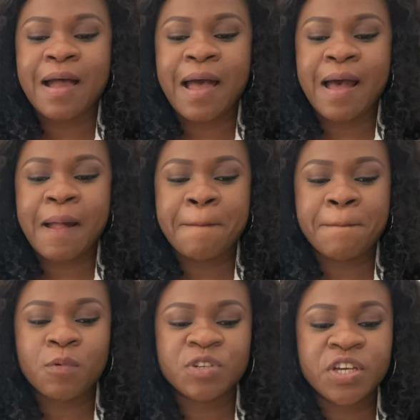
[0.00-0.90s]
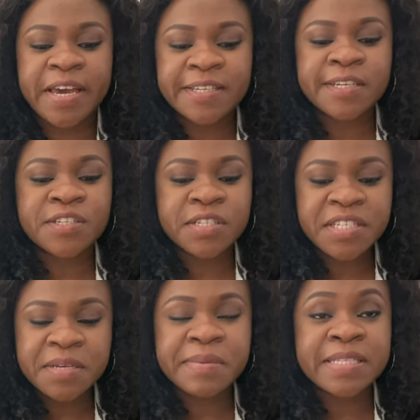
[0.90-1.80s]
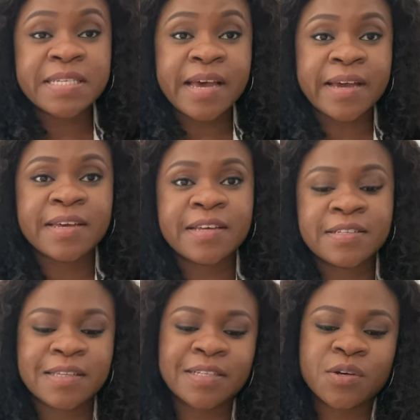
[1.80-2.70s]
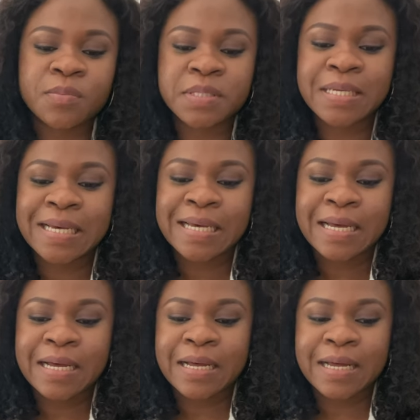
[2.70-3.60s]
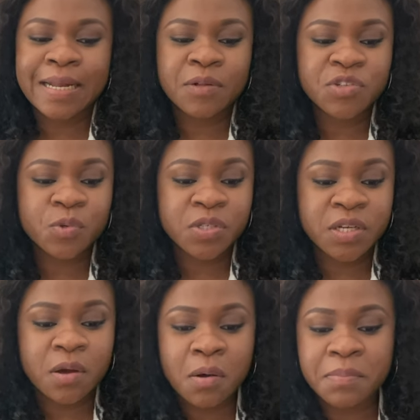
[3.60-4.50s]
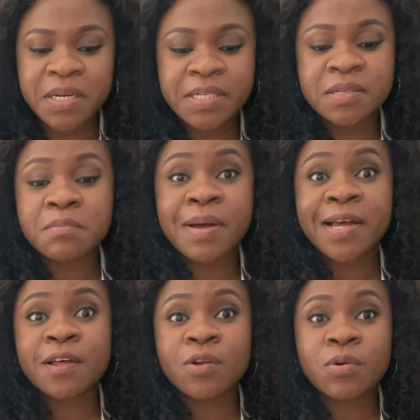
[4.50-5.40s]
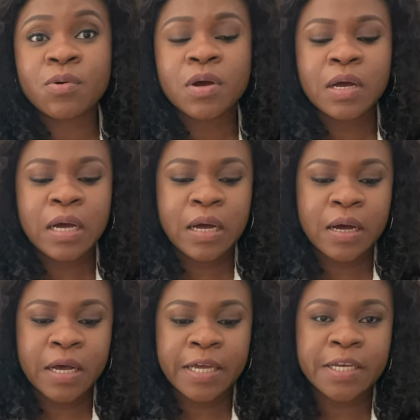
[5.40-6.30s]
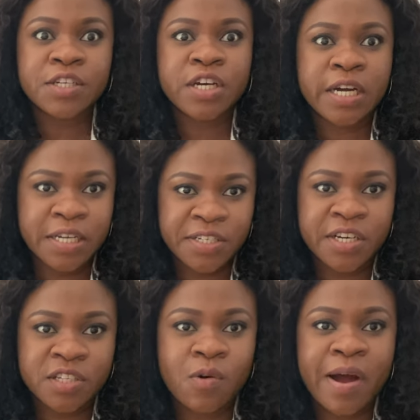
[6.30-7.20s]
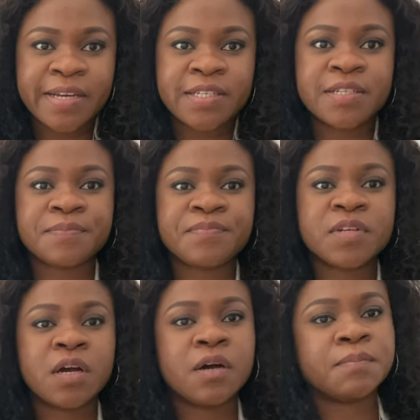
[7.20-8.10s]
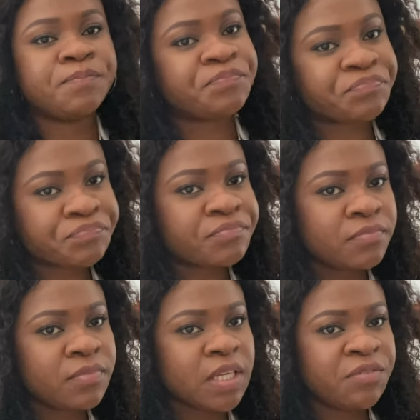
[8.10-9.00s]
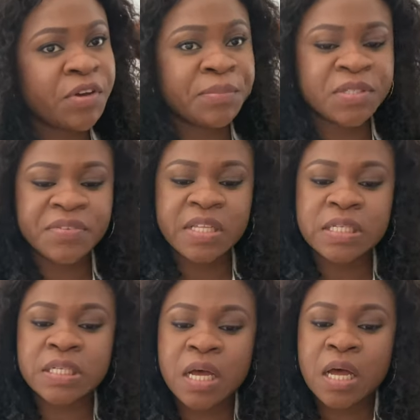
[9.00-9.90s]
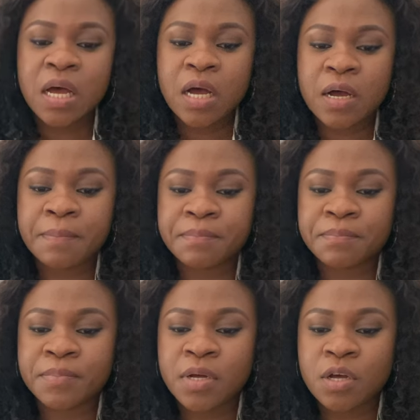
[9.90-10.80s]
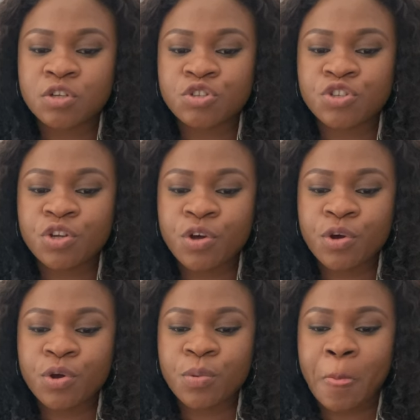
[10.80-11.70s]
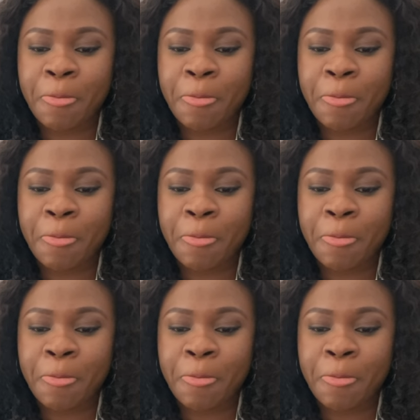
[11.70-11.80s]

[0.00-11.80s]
um, which caters to the teeming tech startups uh, and outsourcing companies in Bangalore, uh, in India. India is quite um, famous for this. Um, so